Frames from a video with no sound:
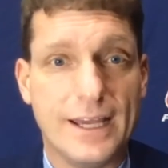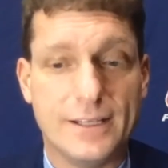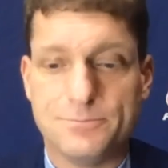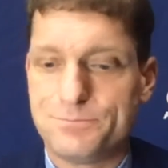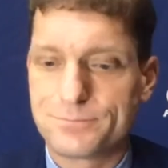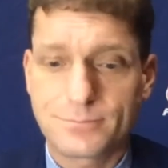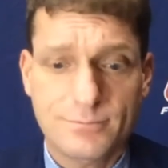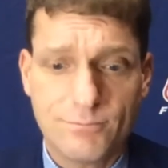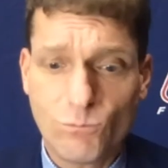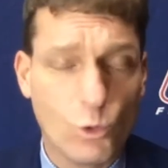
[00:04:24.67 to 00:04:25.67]
And
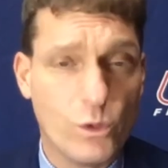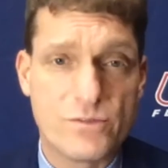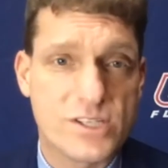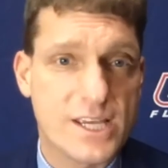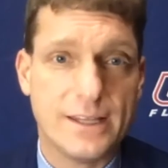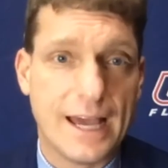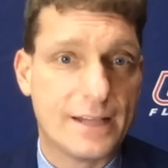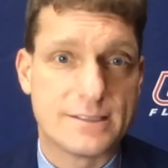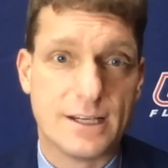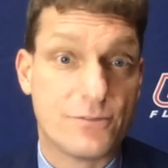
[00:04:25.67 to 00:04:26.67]
we've seen
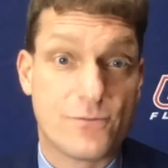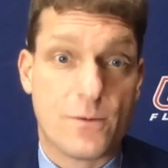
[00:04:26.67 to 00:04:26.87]
that uh,